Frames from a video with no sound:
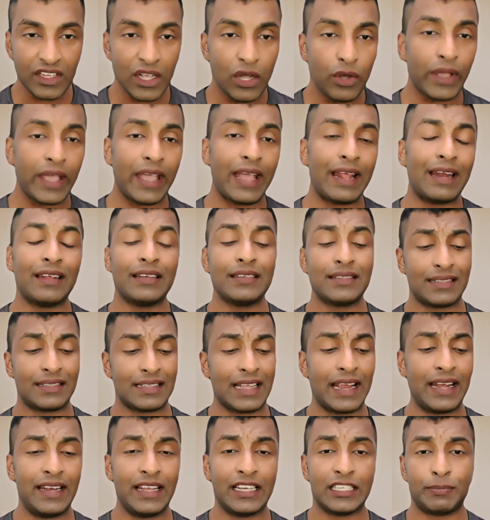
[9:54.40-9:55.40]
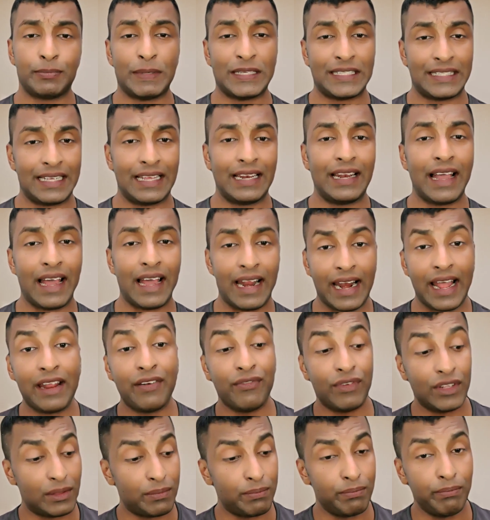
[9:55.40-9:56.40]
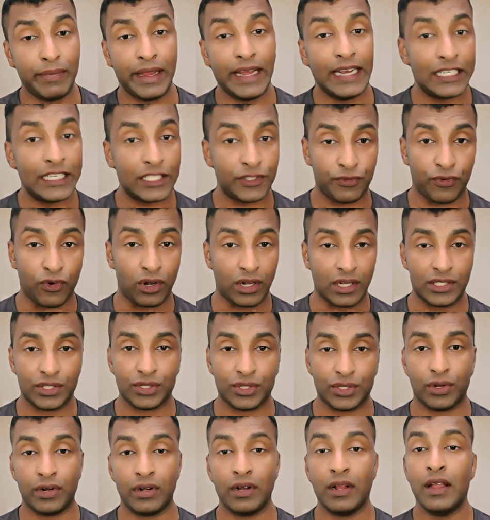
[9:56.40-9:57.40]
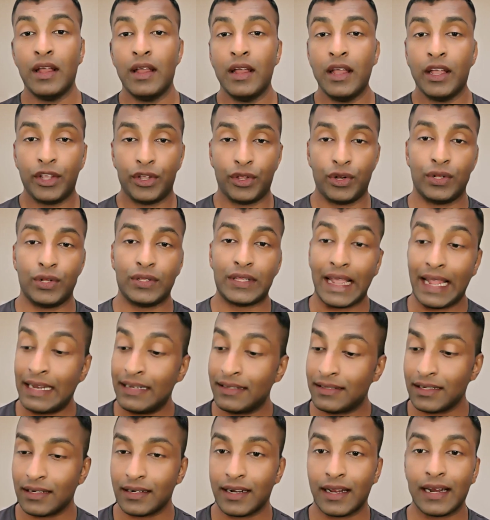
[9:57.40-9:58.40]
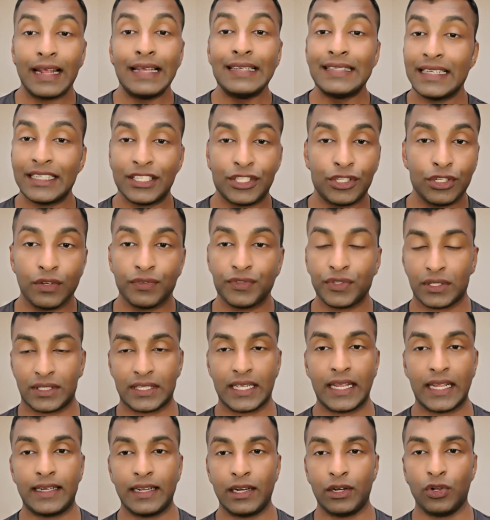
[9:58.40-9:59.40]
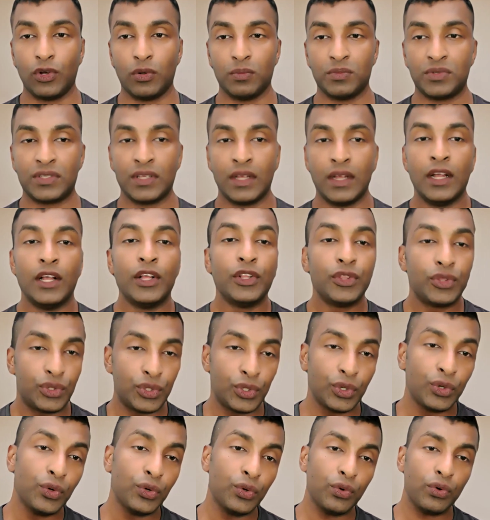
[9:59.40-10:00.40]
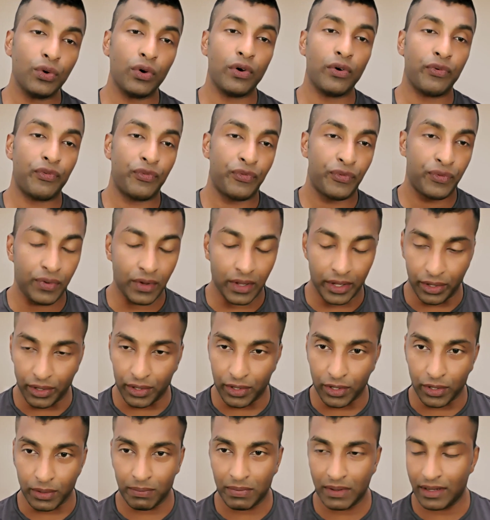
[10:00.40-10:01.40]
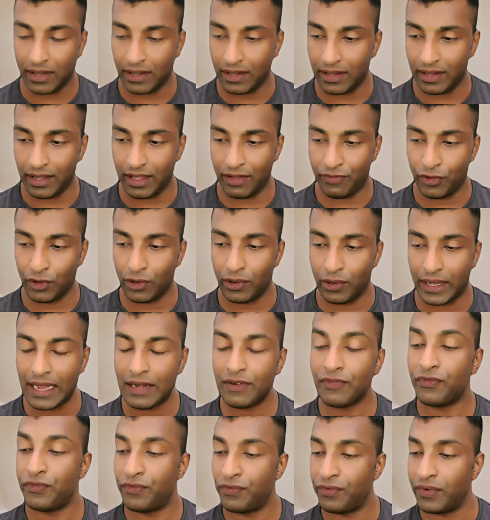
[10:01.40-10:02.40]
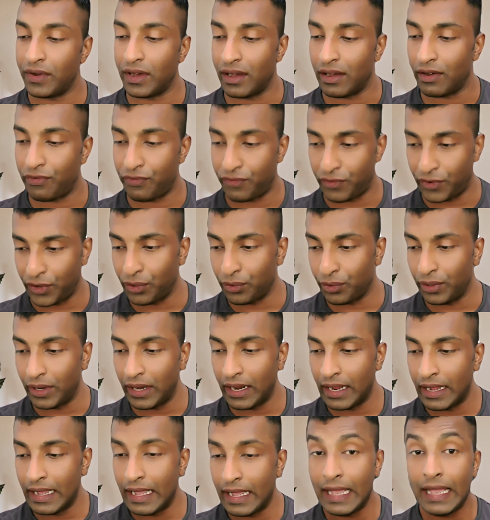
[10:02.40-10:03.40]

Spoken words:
Okay, and his ideas basically align with Mead's focus on the internalization of societal norms. Through, if you look at Freud,